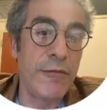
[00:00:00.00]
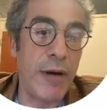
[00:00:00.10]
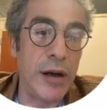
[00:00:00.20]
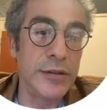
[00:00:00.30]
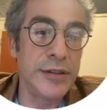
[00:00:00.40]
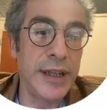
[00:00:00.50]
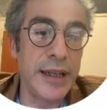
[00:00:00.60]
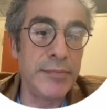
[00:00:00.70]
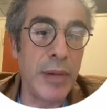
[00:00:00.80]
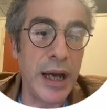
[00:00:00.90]
found
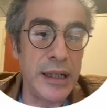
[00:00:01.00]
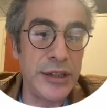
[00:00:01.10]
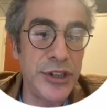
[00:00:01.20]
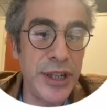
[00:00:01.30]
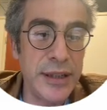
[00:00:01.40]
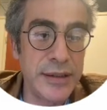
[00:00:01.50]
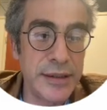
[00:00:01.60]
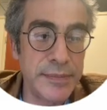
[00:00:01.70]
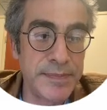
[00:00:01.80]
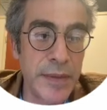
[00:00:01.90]
in myelin sheaths,